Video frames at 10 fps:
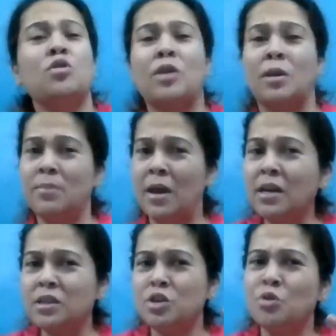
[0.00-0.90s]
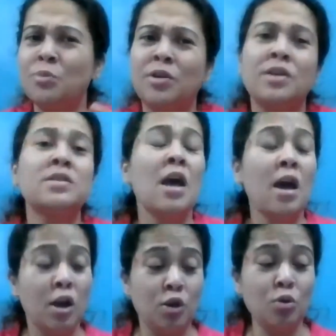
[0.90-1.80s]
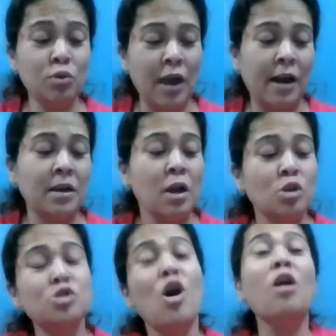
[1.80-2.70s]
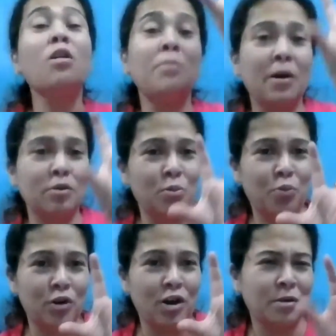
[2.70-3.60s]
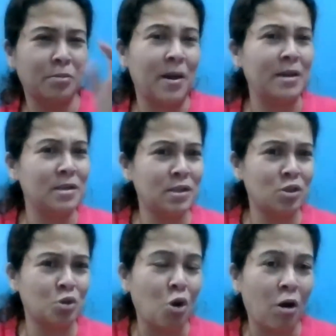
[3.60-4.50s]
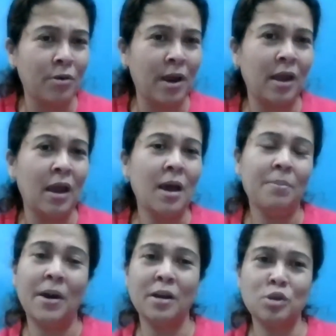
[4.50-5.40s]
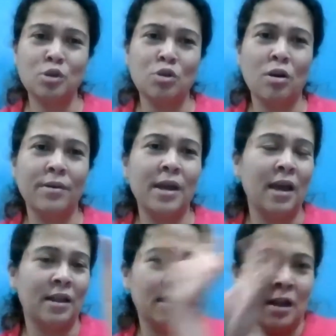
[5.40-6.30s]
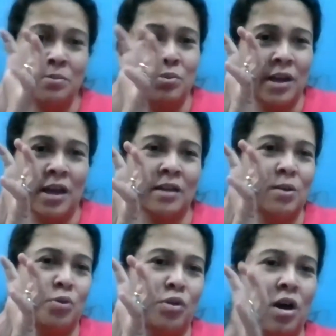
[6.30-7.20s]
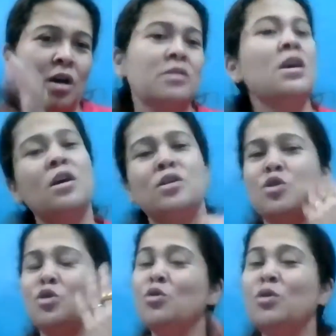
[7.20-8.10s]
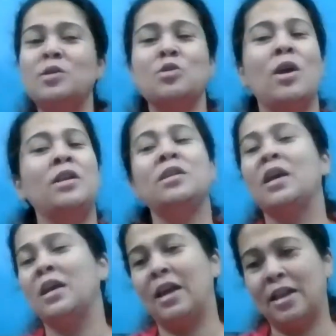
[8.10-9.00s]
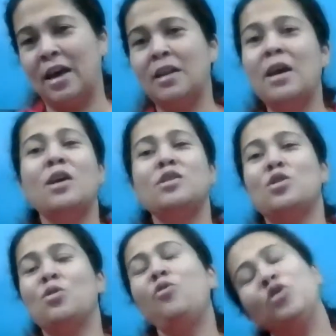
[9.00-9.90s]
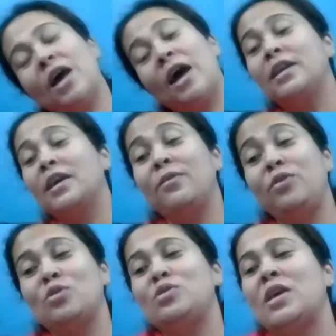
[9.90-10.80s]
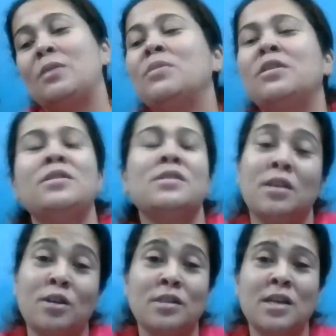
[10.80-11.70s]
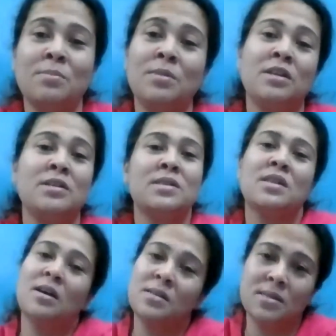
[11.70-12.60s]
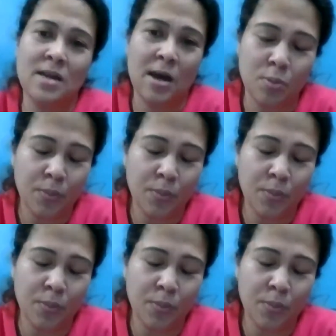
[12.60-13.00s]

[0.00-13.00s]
you can make it humorous, you can talk about the product by a story and then bringing the product. So you can do anything like that. So for that, I give you 10 minutes and your 10 minutes starts now.